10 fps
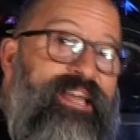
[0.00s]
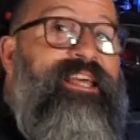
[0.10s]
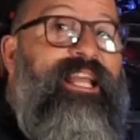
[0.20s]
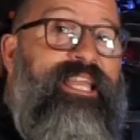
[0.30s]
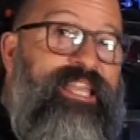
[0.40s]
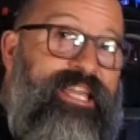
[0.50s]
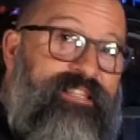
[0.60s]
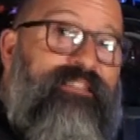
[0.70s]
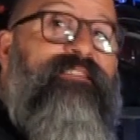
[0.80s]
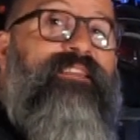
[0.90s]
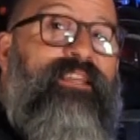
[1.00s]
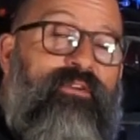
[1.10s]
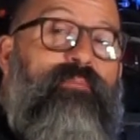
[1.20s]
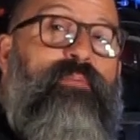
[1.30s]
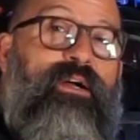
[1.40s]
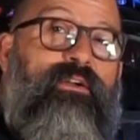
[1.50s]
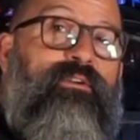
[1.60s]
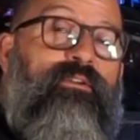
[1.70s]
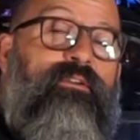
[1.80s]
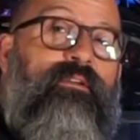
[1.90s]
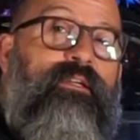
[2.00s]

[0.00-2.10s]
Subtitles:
that I can get, you know, the buckle